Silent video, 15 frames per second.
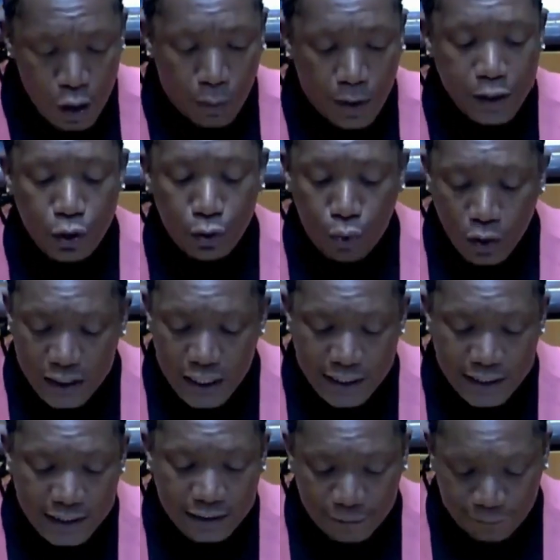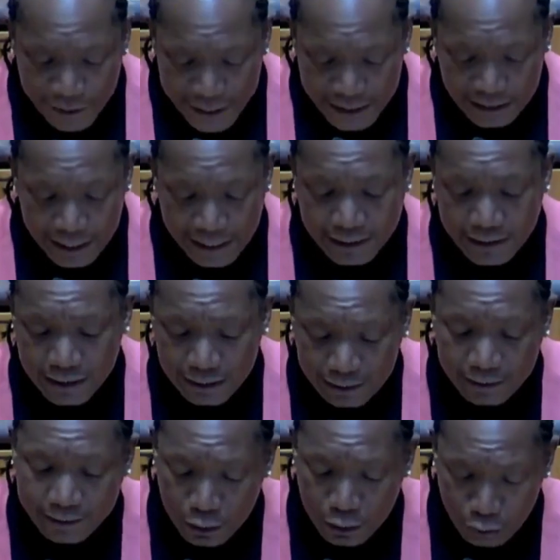when negotiations fail and
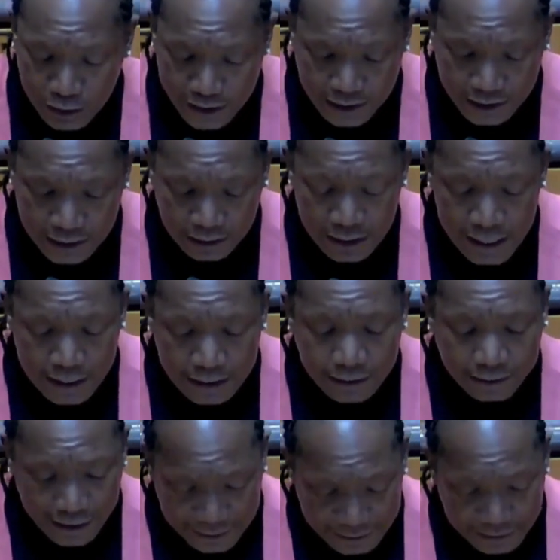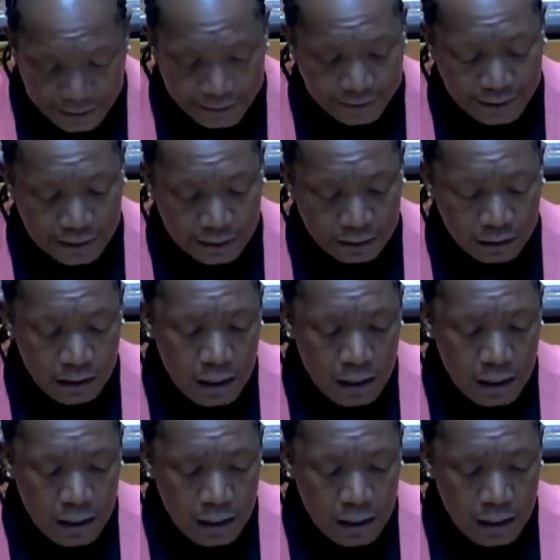children's education is at risk.